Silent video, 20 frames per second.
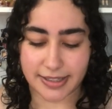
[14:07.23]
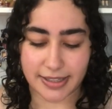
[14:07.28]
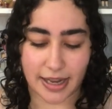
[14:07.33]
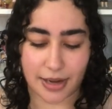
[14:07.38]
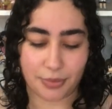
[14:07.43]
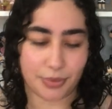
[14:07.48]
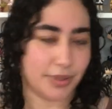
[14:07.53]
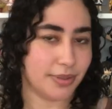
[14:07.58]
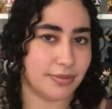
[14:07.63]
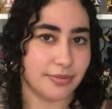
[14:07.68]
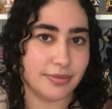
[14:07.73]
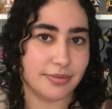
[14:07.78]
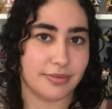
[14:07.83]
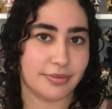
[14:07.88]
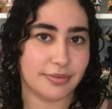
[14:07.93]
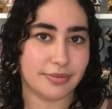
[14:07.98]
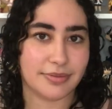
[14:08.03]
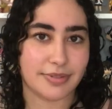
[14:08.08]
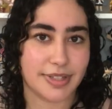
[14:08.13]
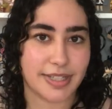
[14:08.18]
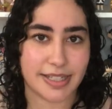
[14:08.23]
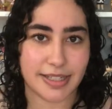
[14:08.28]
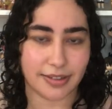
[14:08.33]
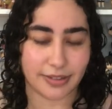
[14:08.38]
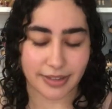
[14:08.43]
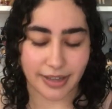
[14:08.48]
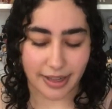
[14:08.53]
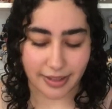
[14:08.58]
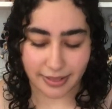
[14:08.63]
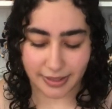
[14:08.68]
I would still
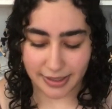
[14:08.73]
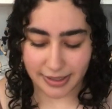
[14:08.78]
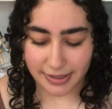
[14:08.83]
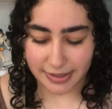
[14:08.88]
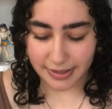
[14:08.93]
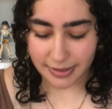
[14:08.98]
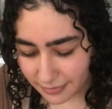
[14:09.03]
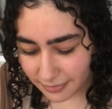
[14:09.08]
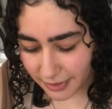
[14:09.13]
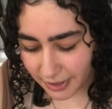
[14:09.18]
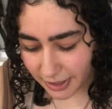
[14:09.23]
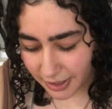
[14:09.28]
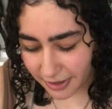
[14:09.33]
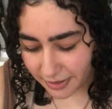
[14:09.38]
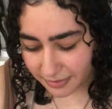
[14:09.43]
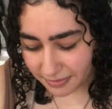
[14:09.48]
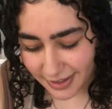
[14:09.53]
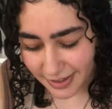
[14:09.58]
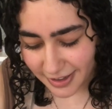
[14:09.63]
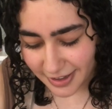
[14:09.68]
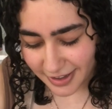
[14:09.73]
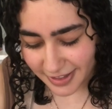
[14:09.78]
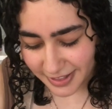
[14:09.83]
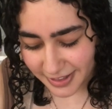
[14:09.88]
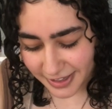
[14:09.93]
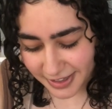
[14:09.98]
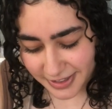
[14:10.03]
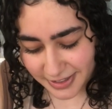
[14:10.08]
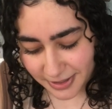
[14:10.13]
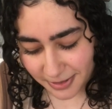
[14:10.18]
get these, but yeah,
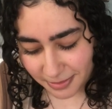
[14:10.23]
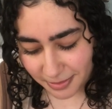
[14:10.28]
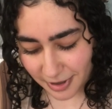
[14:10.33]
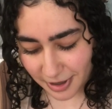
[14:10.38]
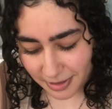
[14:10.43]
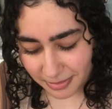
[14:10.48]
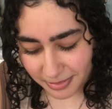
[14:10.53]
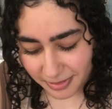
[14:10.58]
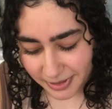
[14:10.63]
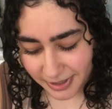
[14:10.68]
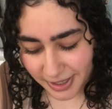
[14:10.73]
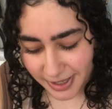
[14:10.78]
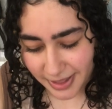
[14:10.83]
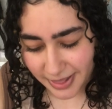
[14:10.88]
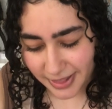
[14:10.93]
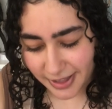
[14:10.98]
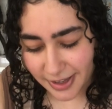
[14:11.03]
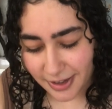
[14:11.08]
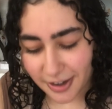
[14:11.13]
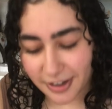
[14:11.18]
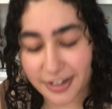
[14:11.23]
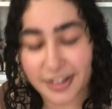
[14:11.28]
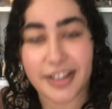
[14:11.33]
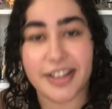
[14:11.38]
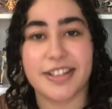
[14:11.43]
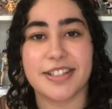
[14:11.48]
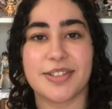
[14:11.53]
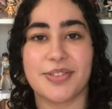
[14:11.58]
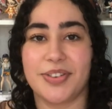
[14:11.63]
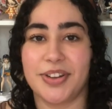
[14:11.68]
these are probably the
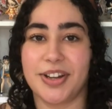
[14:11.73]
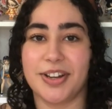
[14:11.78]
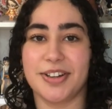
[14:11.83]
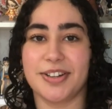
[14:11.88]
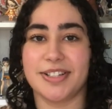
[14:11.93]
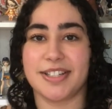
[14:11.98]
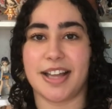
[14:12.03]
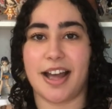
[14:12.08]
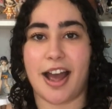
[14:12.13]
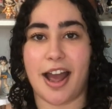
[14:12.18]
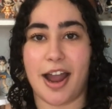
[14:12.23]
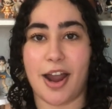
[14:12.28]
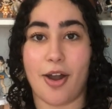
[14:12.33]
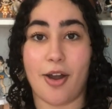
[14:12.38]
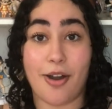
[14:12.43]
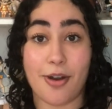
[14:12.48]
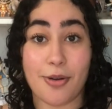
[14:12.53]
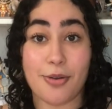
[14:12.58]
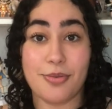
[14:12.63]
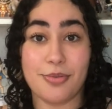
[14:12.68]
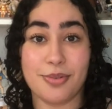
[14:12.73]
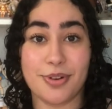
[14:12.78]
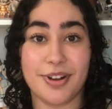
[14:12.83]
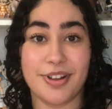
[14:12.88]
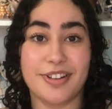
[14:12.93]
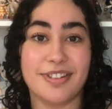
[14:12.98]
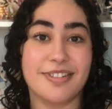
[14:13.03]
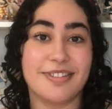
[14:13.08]
ugliest figures I own,